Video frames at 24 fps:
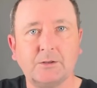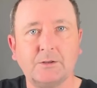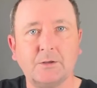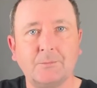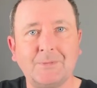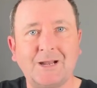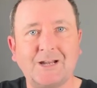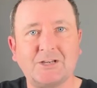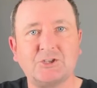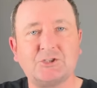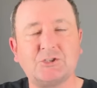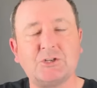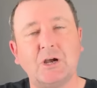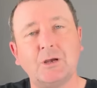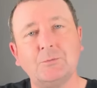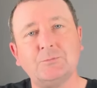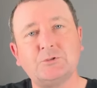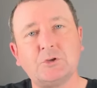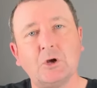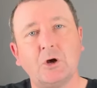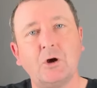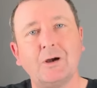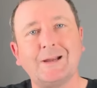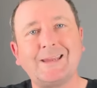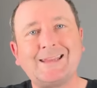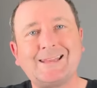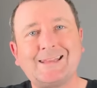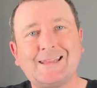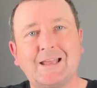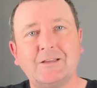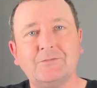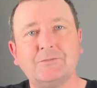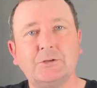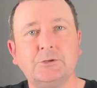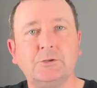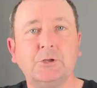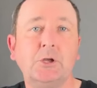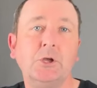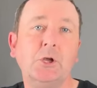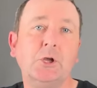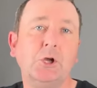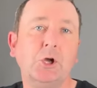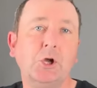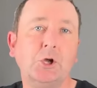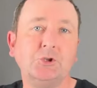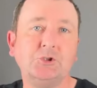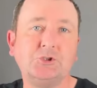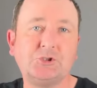and the match times are 11
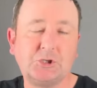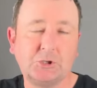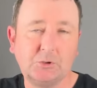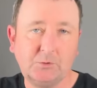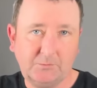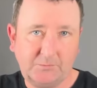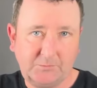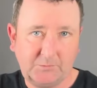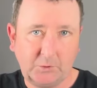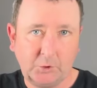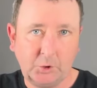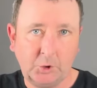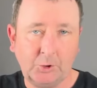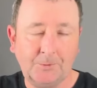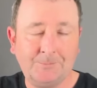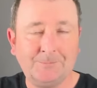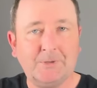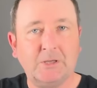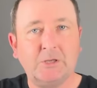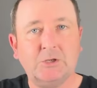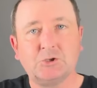until 4.